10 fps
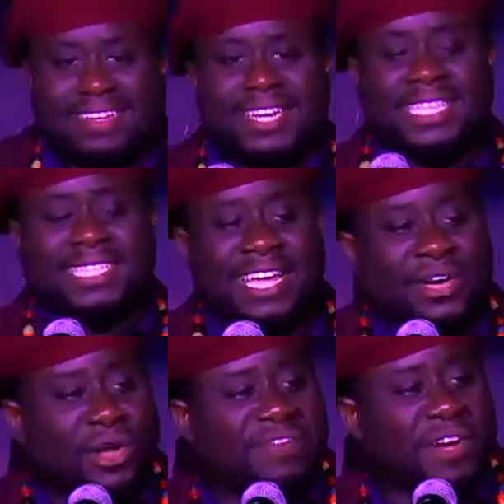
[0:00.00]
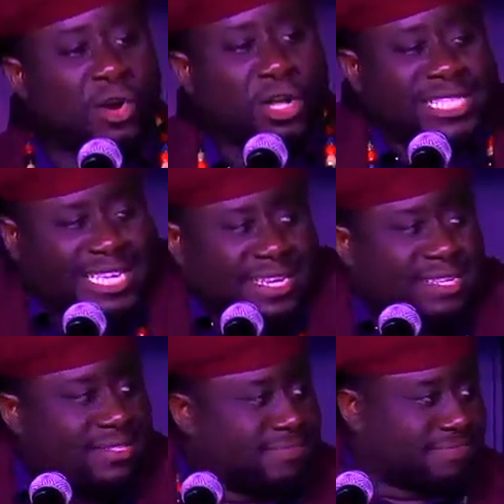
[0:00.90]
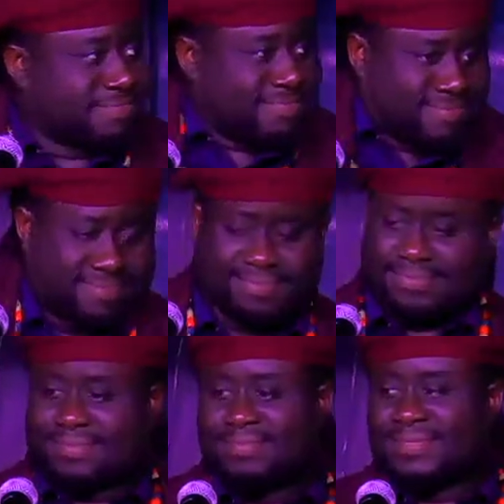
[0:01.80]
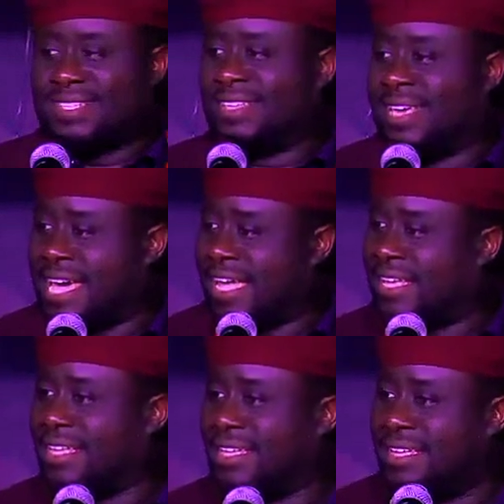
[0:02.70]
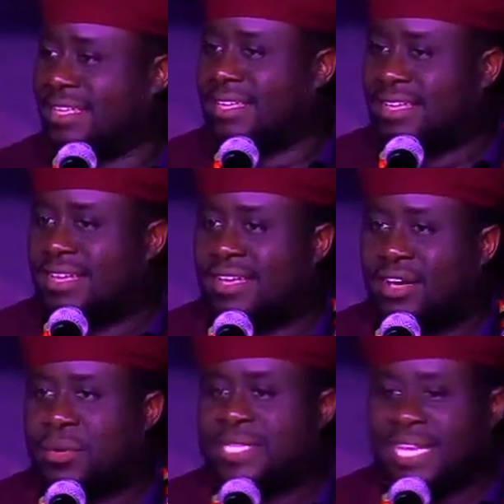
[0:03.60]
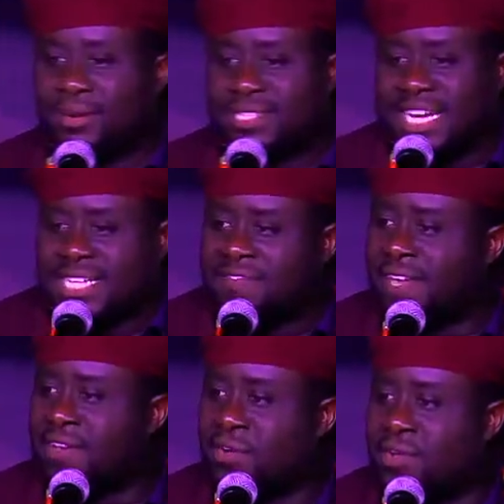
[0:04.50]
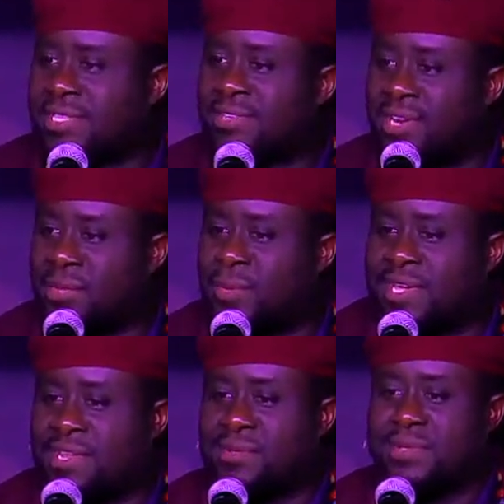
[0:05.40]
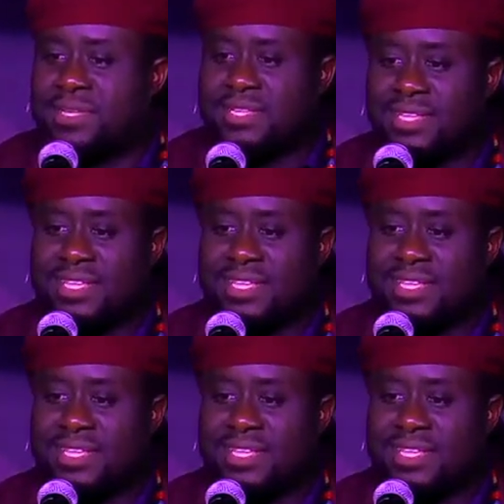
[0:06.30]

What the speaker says: This thing called for courting. Yeah? How do you think we started being caught? Well, you're wicked over.